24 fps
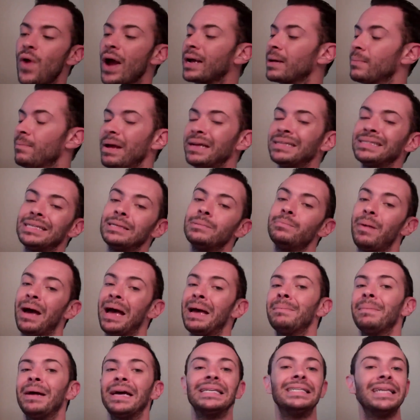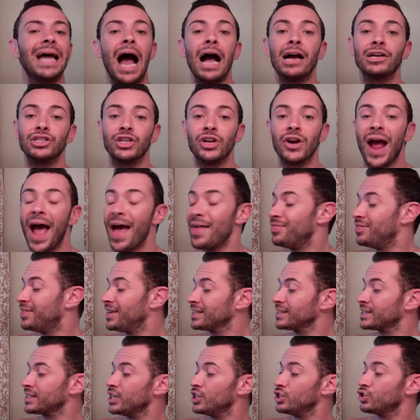recommended by my doctor. And
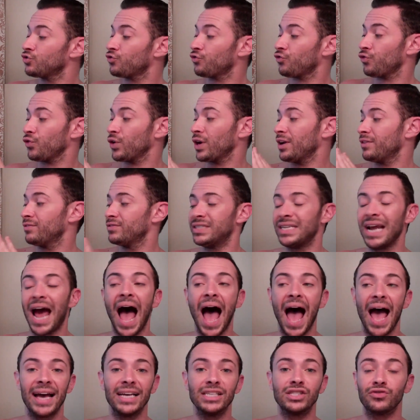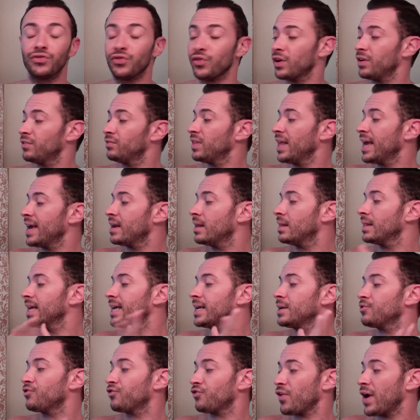this is free of dyes, free of
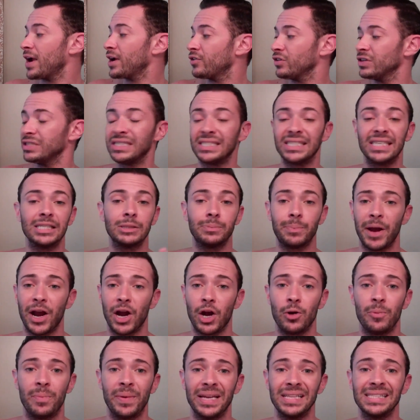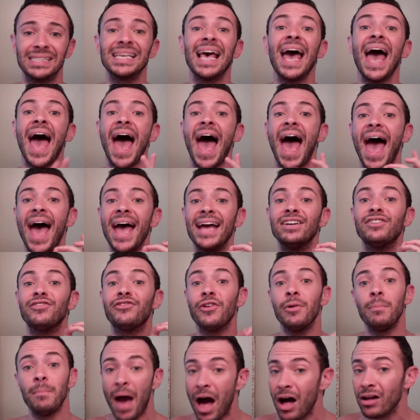lanolin, fragrances, parabens, and
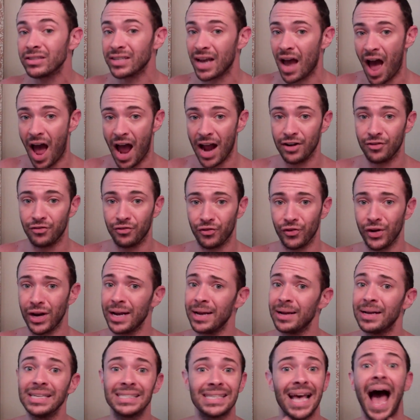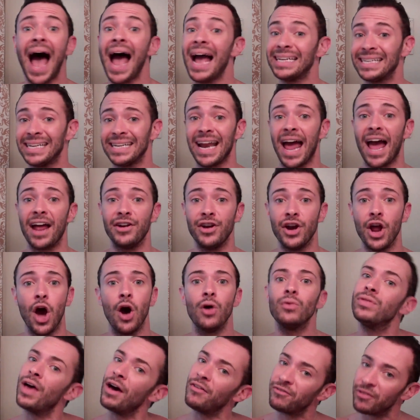formaldehyde free. Because I did not
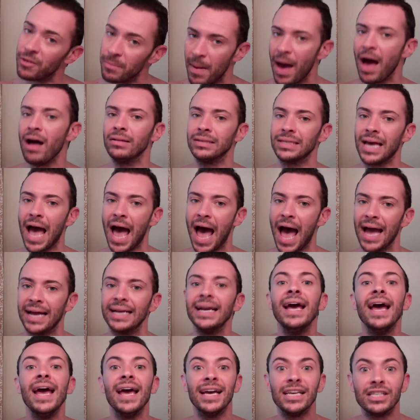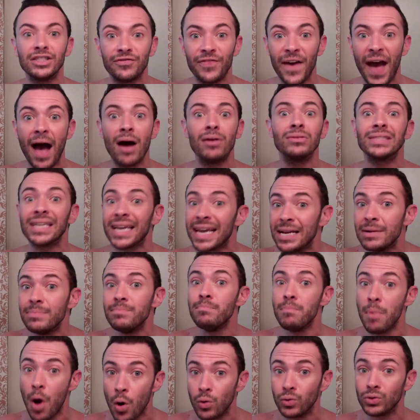know that formaldehyde is found
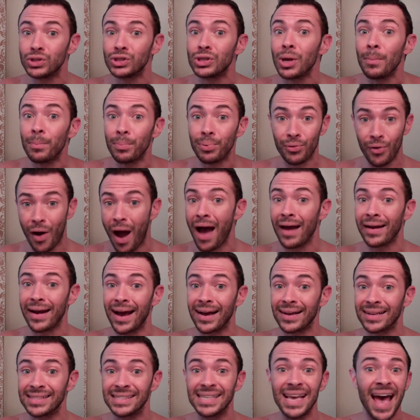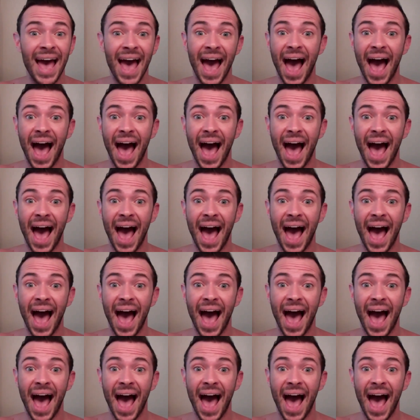in most products